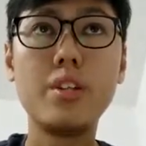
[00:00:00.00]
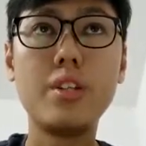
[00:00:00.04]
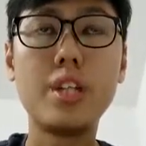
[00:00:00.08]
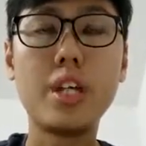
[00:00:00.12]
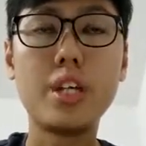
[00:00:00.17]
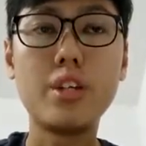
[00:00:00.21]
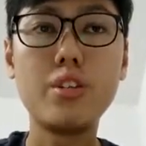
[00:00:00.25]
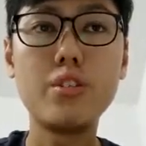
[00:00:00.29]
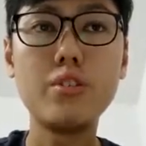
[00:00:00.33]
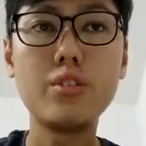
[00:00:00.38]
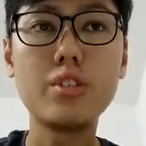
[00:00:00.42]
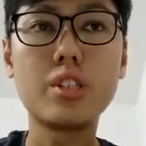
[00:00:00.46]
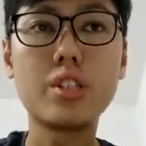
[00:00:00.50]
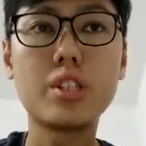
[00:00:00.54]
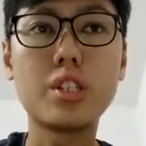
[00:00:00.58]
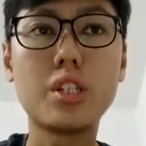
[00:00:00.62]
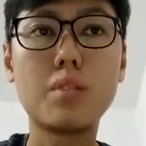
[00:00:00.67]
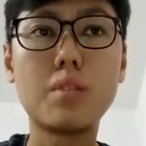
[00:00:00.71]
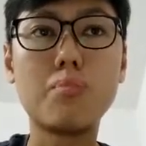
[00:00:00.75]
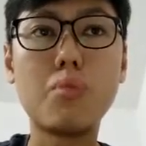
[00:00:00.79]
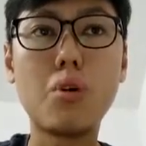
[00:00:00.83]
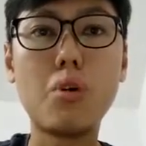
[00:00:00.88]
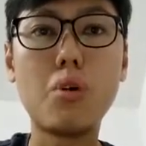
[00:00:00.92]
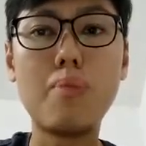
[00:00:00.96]
they use
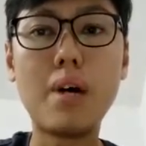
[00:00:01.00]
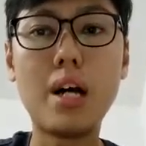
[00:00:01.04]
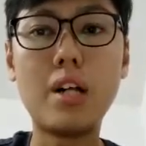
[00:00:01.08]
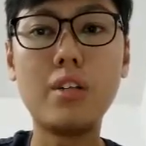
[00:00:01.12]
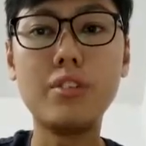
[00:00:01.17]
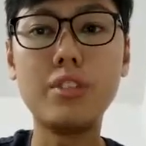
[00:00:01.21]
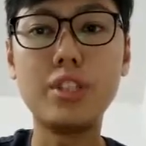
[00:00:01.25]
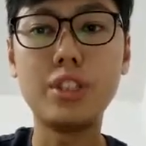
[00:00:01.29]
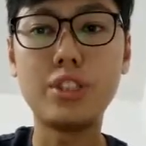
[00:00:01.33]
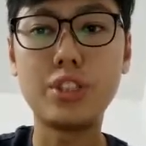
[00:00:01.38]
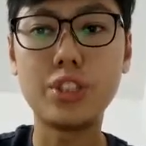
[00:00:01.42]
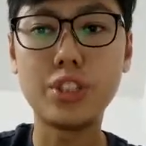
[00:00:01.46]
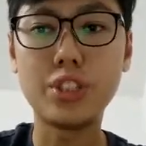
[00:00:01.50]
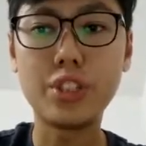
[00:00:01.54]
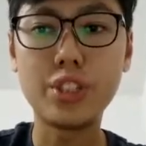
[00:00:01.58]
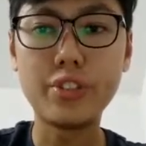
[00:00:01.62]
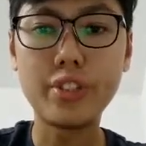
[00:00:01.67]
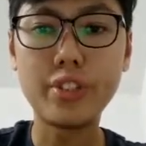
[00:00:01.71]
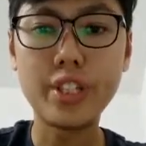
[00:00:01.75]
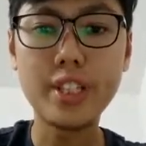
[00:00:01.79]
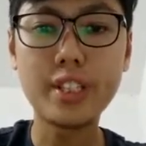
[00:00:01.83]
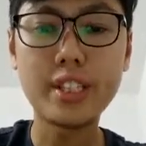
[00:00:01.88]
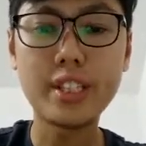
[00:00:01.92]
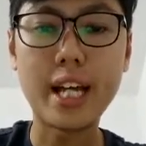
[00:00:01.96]
the mobile
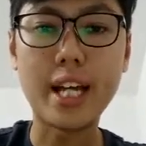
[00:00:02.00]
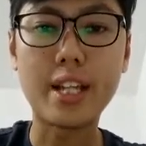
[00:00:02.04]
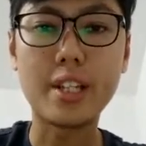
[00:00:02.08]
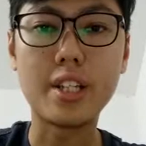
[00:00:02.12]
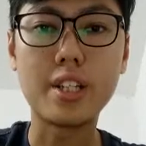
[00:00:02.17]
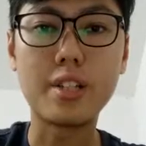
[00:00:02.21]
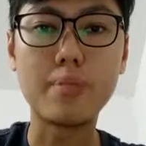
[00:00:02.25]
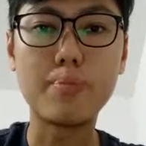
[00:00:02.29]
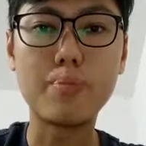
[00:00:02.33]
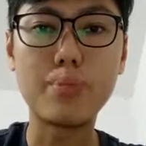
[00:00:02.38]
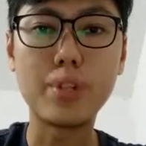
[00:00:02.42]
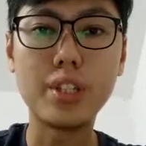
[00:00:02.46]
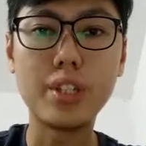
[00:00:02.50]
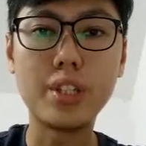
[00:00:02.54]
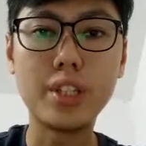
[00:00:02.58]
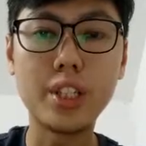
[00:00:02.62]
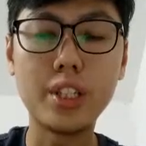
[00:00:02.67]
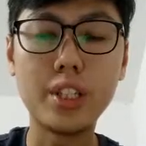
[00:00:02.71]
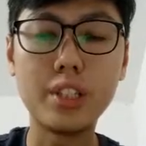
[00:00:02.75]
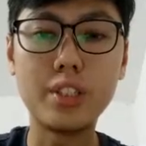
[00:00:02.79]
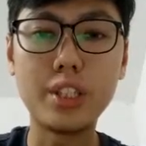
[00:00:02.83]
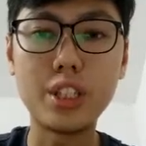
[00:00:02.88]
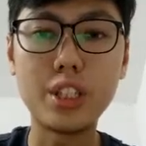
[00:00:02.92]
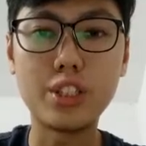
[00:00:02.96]
dictionaries and the
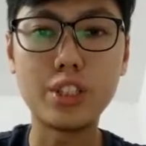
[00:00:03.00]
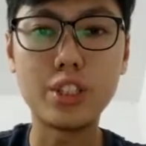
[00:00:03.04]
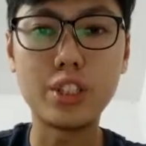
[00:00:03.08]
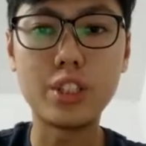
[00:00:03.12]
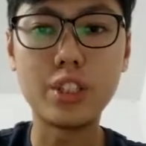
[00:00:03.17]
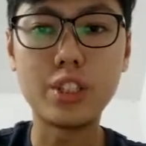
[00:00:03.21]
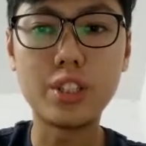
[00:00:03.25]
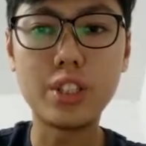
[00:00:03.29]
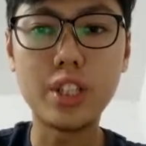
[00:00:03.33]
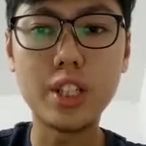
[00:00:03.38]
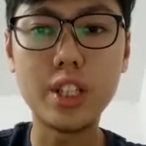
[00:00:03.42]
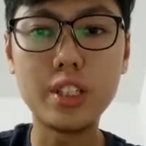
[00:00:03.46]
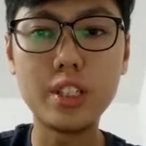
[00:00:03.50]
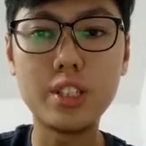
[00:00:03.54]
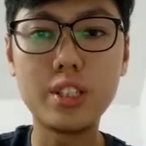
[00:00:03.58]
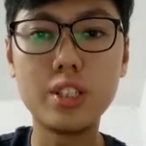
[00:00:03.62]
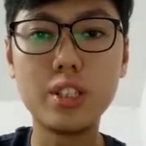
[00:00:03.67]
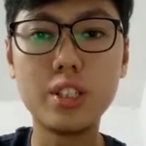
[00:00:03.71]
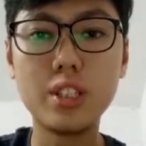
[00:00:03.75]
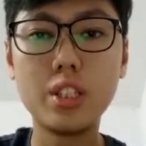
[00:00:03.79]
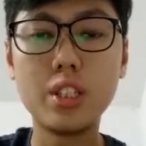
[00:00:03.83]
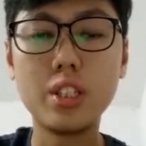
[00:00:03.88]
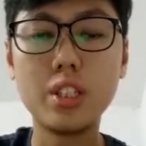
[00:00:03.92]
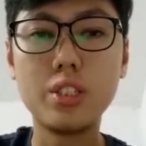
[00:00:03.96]
printed
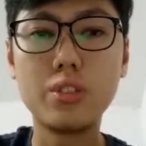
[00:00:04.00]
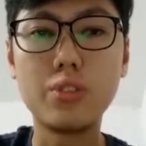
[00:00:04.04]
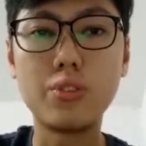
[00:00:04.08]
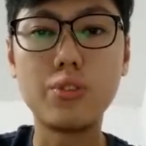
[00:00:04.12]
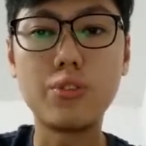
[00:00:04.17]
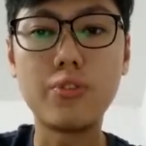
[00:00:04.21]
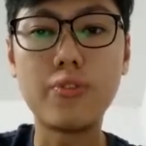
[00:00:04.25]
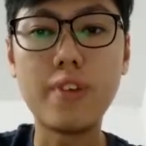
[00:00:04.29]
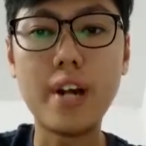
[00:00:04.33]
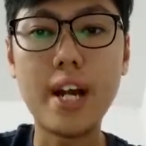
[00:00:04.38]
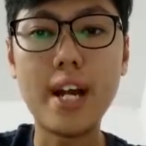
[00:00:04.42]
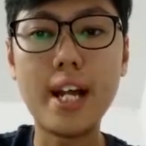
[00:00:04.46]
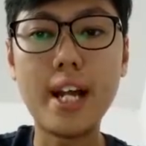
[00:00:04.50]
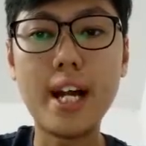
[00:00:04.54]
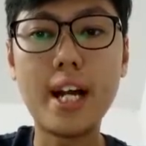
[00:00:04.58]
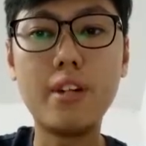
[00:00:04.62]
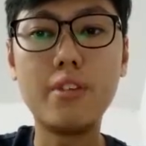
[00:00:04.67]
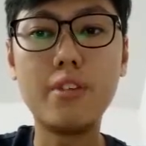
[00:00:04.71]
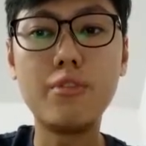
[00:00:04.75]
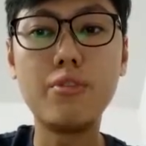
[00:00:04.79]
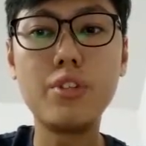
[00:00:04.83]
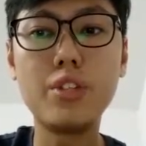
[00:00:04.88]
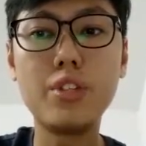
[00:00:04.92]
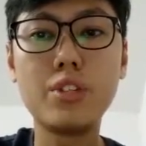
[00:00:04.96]
dictionaries to find
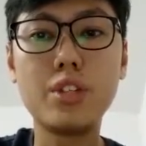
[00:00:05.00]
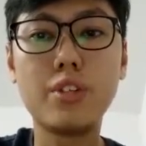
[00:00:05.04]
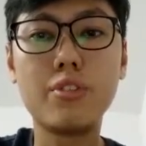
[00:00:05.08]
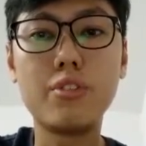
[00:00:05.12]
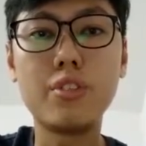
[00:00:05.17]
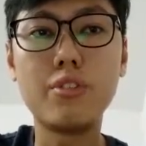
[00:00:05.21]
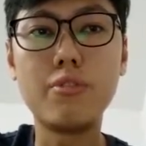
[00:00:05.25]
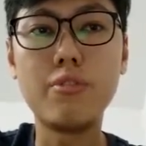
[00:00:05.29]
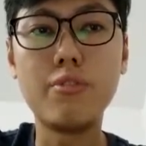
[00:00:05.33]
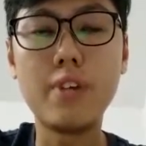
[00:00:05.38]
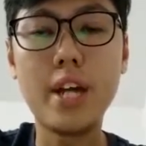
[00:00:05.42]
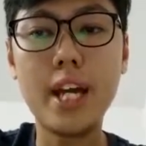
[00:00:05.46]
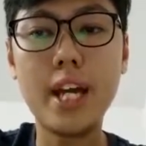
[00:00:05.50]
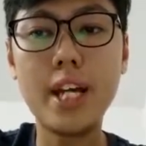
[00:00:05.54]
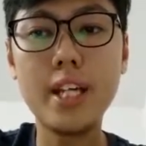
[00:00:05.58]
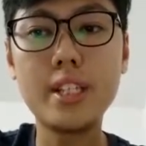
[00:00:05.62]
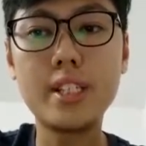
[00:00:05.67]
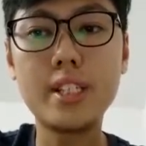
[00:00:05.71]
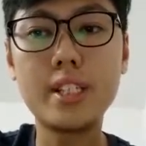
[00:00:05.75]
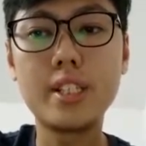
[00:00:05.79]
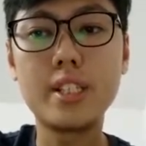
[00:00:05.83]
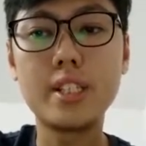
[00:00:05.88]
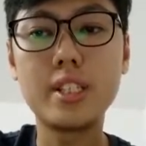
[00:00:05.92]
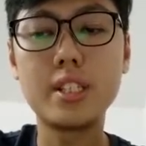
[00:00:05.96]
out which of the
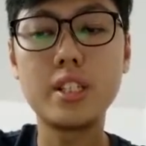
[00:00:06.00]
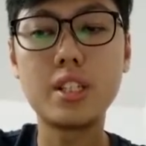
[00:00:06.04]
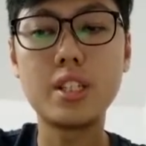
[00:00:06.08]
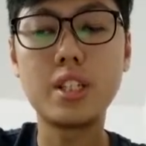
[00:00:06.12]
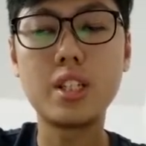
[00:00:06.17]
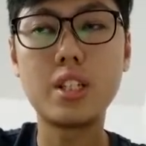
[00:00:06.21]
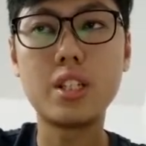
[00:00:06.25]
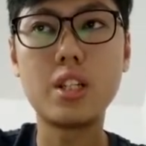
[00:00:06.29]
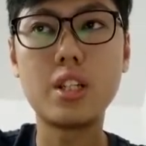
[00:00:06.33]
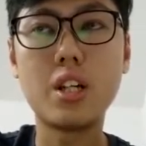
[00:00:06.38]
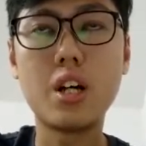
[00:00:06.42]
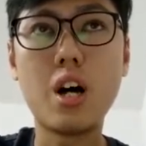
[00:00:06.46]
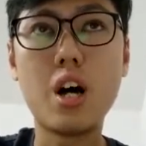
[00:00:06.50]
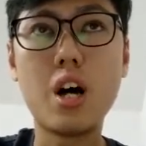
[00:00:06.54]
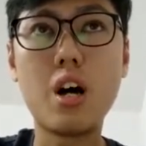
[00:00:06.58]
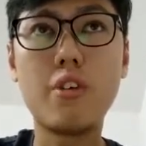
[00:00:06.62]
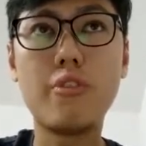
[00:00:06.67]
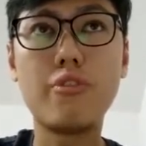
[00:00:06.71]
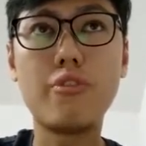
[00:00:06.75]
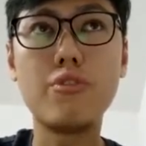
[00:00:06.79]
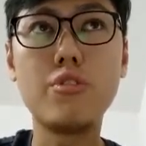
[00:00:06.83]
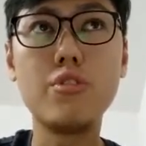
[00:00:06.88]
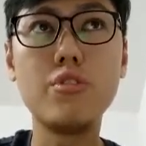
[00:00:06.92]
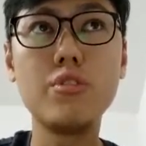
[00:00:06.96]
ways
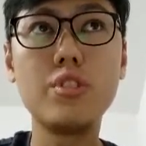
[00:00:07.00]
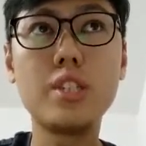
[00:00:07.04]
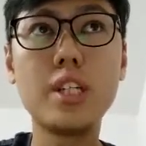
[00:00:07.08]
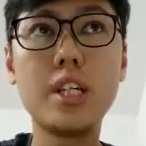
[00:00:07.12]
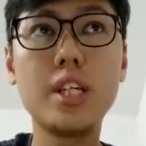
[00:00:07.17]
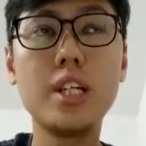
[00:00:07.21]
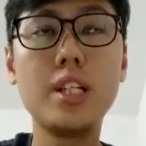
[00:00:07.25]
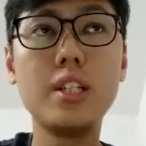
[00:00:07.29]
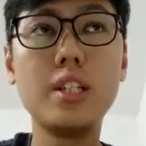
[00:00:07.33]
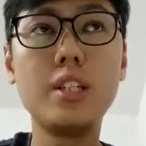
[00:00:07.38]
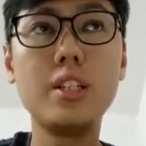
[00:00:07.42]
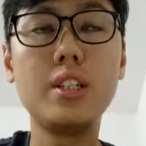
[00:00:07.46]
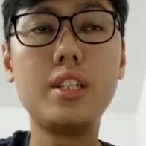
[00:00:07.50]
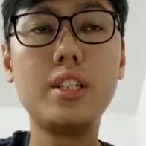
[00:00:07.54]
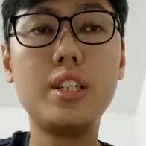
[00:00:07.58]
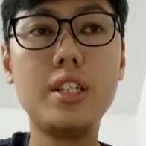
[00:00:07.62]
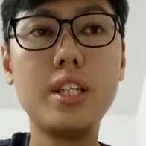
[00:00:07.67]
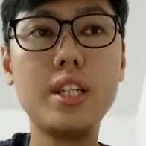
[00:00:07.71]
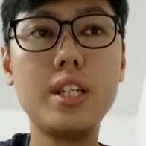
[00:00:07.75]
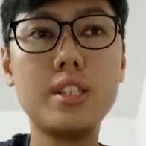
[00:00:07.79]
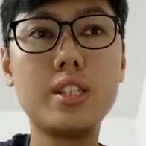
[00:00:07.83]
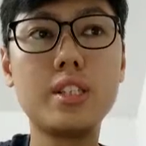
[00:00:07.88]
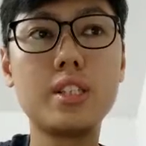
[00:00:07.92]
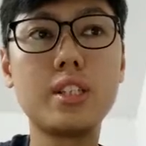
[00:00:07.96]
of
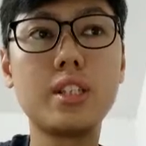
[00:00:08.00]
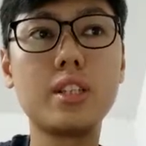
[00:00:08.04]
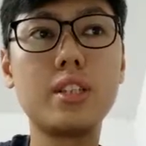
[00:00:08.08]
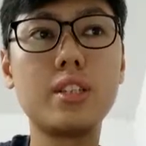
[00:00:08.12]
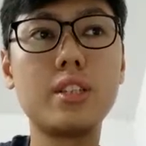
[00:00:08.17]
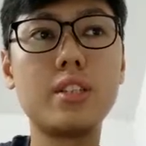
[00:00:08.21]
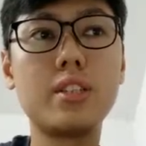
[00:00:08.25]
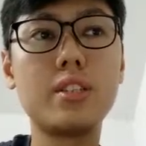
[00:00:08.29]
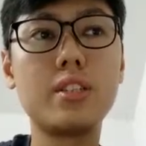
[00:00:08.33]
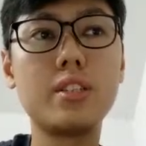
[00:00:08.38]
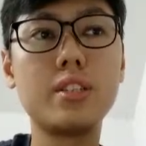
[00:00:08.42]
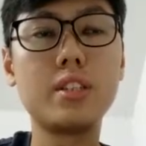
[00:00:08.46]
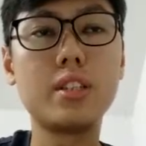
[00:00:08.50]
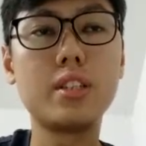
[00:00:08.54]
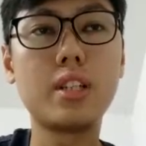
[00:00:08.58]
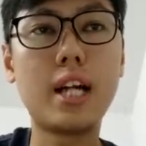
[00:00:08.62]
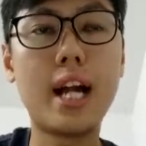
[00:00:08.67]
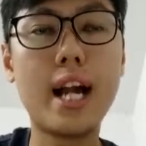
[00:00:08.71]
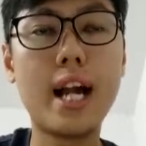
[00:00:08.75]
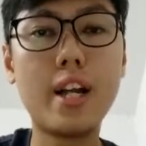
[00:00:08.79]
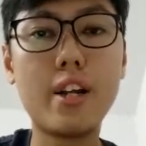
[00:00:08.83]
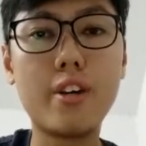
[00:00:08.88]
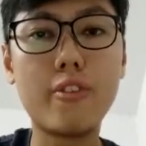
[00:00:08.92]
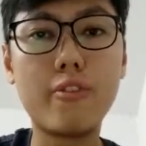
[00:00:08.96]
using this
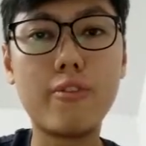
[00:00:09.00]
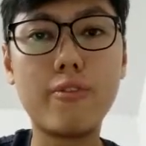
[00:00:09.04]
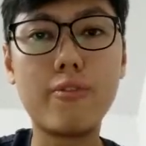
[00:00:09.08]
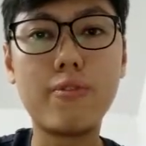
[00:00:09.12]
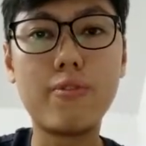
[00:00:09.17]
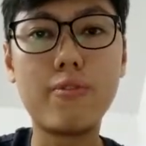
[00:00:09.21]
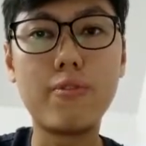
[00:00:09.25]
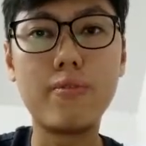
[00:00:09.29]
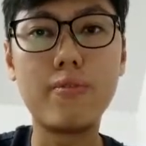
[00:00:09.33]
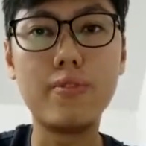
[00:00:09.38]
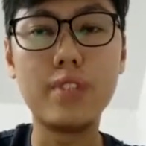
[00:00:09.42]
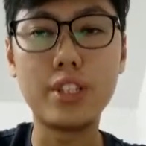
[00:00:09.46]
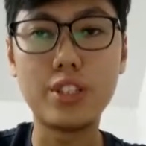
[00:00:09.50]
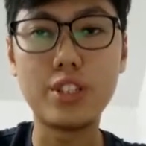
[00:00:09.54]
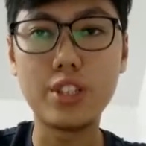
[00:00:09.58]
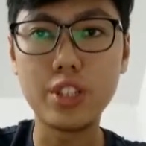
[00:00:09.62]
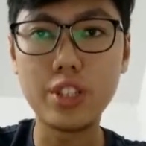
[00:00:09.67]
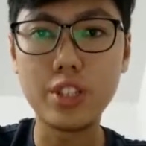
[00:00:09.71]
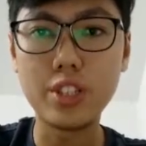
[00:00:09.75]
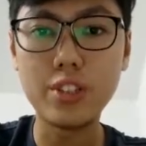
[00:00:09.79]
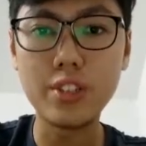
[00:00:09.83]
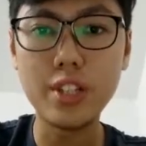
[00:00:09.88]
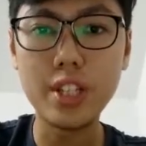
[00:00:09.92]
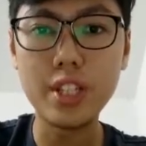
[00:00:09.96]
kind of
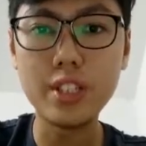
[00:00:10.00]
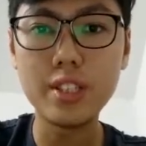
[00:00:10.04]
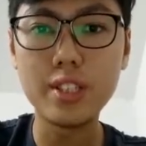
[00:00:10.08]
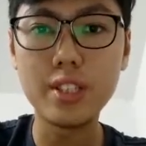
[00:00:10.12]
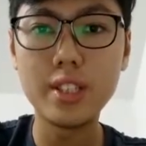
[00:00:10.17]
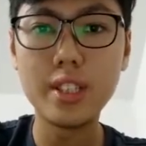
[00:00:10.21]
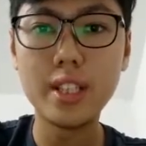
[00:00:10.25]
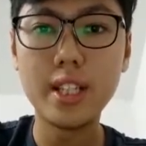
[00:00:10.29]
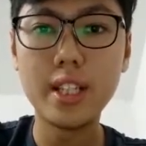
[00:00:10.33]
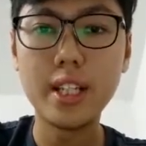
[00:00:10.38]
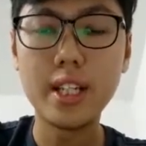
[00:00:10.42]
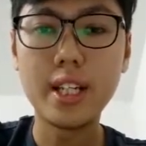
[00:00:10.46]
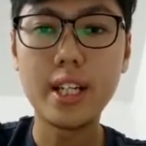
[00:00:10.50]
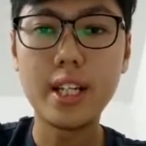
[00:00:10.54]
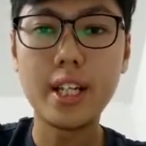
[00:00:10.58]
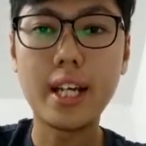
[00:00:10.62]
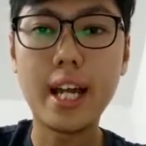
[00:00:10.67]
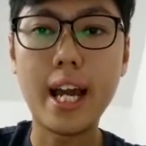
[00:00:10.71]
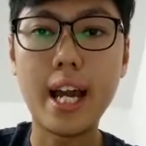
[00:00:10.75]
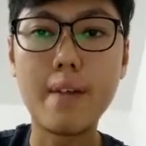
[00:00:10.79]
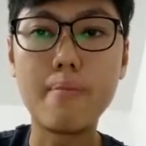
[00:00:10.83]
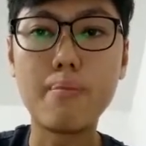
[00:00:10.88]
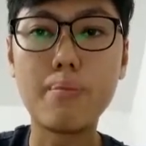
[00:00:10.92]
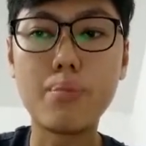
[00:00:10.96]
dictionaries
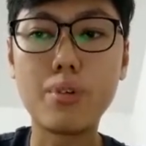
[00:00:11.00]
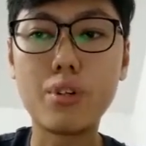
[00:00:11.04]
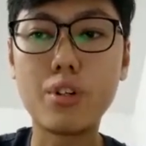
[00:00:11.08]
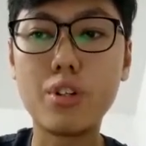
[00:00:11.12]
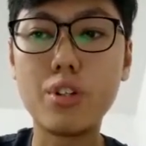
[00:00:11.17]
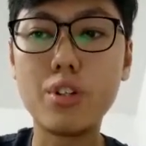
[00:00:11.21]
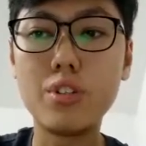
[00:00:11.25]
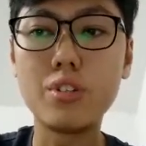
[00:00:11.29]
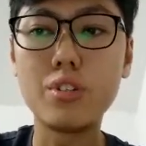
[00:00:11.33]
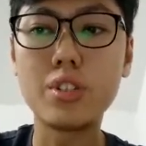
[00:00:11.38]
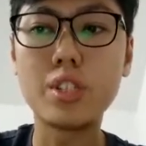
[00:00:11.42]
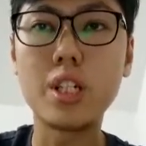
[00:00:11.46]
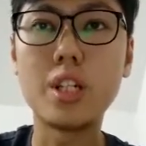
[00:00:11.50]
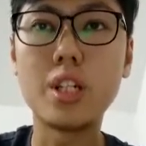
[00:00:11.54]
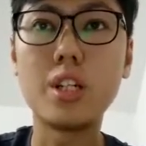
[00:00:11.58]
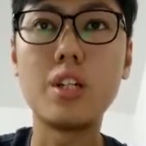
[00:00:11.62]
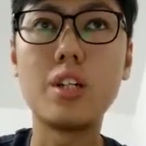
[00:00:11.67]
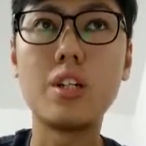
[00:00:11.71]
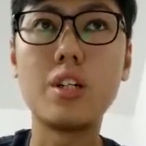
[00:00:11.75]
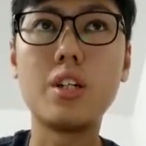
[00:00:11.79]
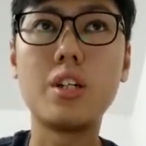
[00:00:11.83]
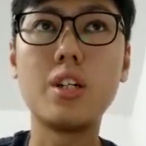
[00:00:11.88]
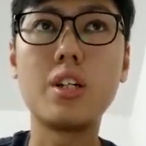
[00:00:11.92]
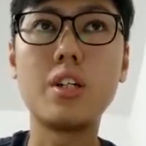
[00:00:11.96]
can produce
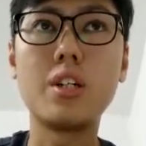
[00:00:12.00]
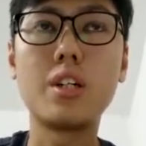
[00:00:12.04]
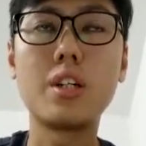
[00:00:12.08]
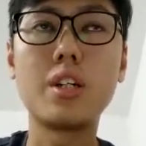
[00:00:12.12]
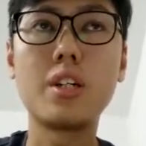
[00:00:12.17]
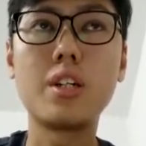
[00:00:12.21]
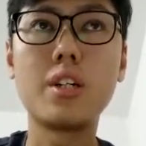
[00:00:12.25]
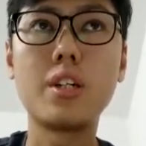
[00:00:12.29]
and